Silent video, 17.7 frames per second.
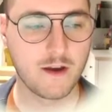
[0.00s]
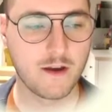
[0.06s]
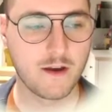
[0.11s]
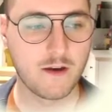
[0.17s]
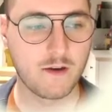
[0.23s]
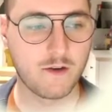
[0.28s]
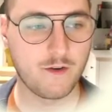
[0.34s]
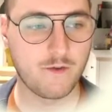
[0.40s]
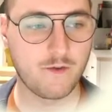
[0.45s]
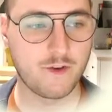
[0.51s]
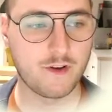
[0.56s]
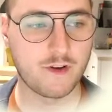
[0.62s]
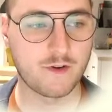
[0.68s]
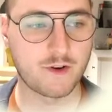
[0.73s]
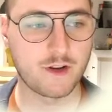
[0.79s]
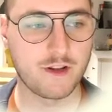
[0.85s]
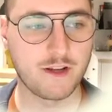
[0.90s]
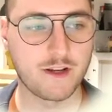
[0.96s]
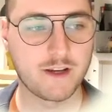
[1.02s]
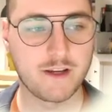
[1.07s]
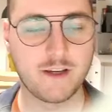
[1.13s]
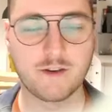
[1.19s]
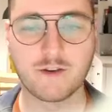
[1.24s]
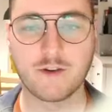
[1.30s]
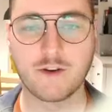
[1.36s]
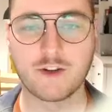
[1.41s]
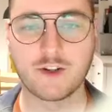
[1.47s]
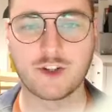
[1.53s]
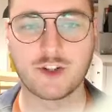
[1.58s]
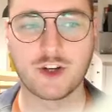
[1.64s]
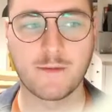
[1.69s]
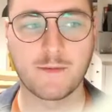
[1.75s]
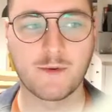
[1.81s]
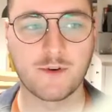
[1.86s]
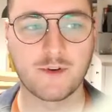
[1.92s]
If we now click here on the
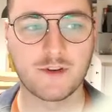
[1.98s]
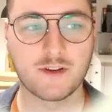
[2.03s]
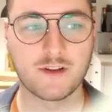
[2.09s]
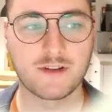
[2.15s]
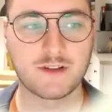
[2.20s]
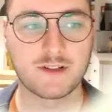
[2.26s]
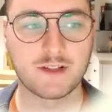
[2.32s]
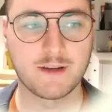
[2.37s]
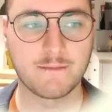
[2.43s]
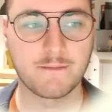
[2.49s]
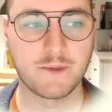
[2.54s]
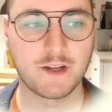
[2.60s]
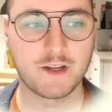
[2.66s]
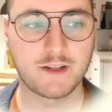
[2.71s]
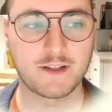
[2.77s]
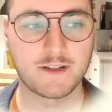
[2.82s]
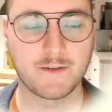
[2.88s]
top on submit,